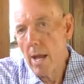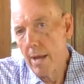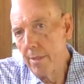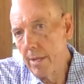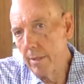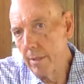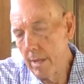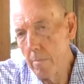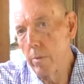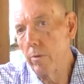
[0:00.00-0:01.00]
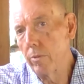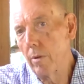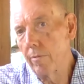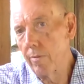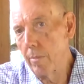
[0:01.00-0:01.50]
And then it moves
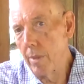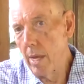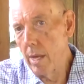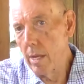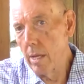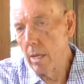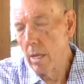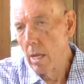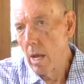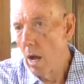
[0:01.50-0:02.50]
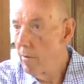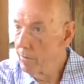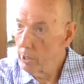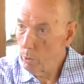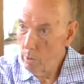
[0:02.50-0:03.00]
on from there
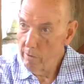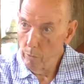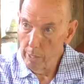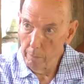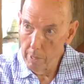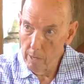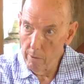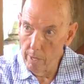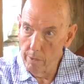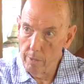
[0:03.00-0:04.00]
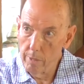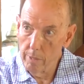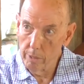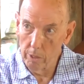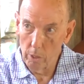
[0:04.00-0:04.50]
over a 12-week period.
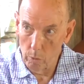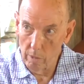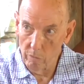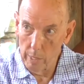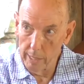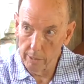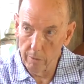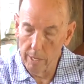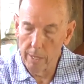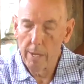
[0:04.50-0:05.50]
This is 12 weeks, right?